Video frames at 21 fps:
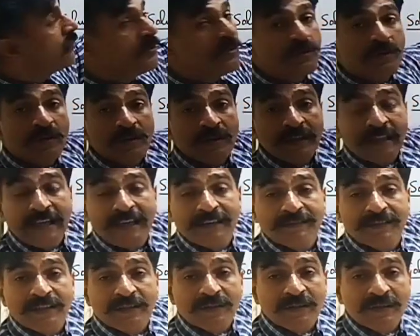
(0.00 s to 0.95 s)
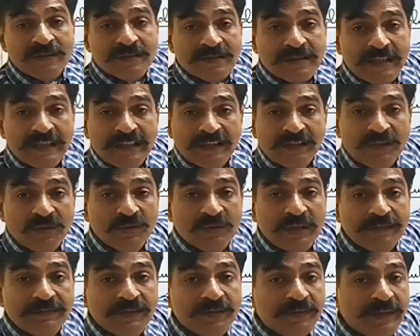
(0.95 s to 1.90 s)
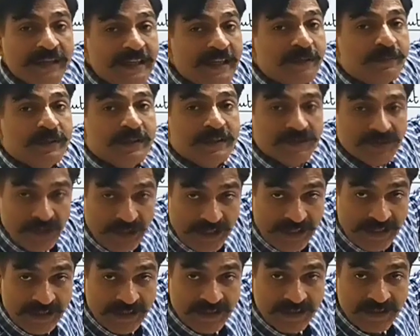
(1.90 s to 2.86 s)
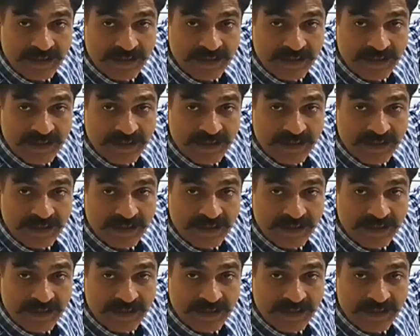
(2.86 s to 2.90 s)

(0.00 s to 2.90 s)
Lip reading: do not have the constant, you have the variable t,